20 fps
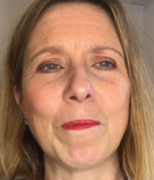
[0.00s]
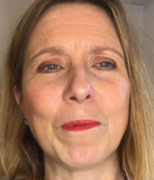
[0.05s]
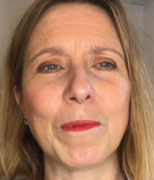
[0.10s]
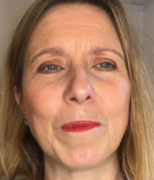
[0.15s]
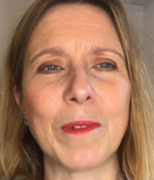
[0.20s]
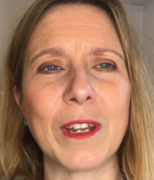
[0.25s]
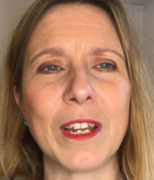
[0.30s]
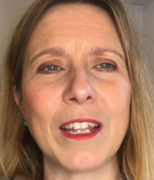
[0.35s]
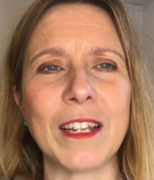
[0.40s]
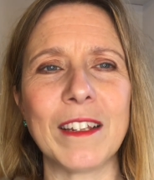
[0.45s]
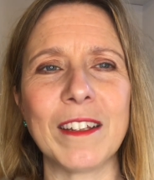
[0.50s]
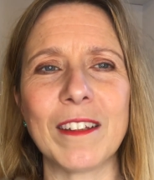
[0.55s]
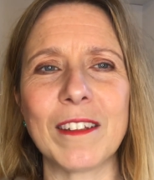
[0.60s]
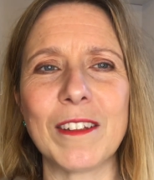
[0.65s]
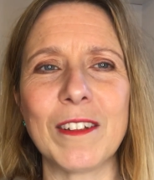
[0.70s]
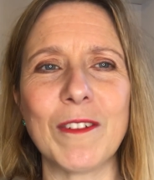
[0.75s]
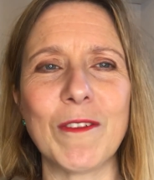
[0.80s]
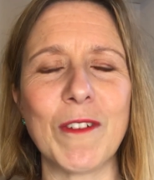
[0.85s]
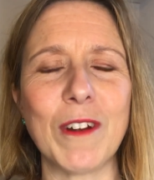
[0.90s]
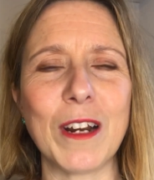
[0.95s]
But it
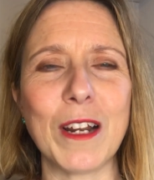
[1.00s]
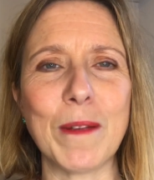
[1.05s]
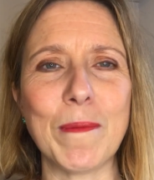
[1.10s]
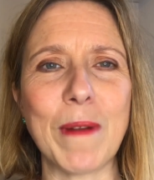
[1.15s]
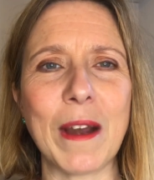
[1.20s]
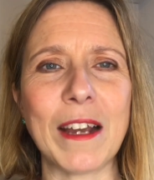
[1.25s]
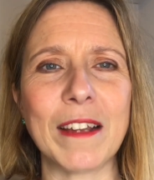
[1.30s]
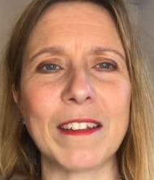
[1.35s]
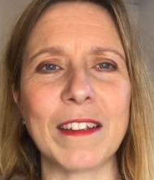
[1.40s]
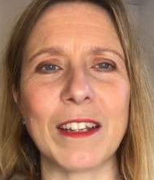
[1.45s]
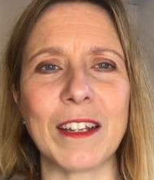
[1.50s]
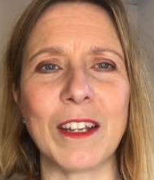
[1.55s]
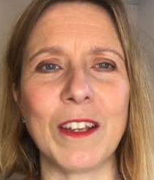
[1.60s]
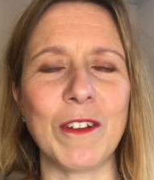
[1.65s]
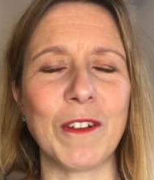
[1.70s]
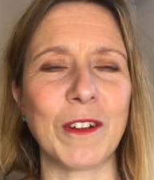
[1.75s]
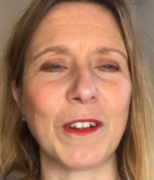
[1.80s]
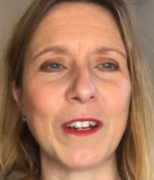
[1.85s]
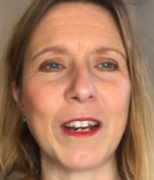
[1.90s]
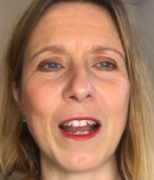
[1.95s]
doesn't really matter.
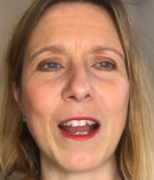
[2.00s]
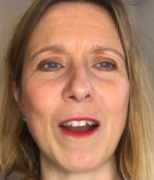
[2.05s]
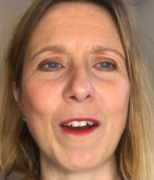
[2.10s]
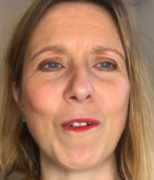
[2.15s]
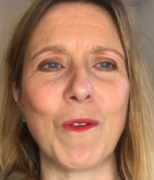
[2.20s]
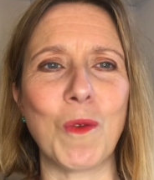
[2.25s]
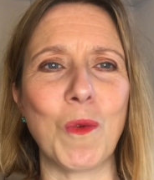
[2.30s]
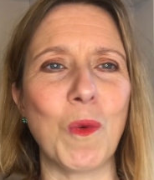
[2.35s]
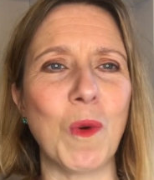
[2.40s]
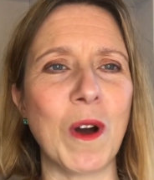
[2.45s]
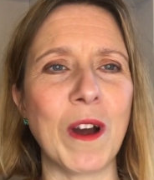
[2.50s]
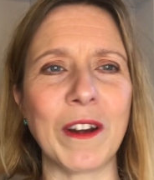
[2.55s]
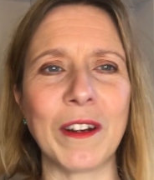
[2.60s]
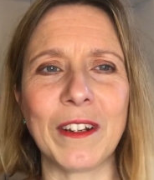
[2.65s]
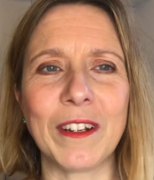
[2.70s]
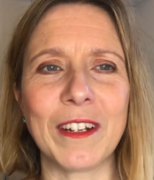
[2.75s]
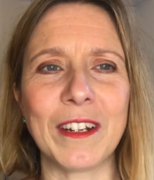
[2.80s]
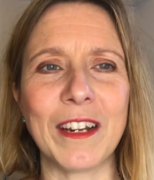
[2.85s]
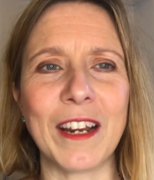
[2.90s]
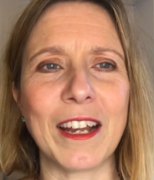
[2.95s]
You can have one
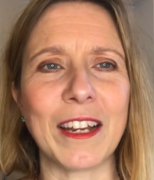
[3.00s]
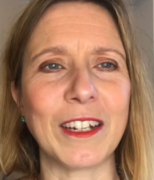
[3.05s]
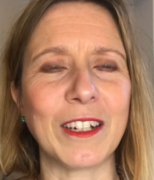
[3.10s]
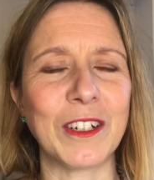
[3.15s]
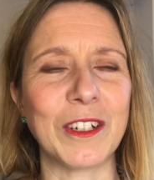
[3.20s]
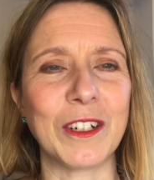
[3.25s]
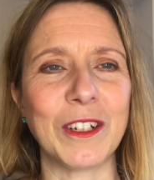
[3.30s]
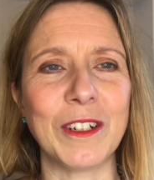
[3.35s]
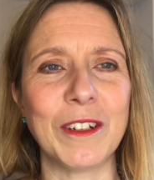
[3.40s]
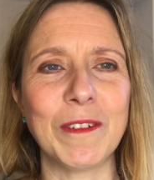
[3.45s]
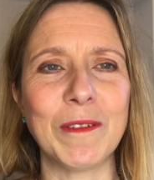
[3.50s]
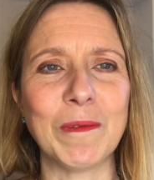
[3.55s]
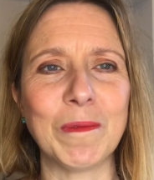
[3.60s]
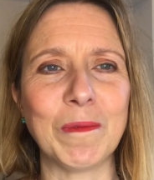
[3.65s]
connection,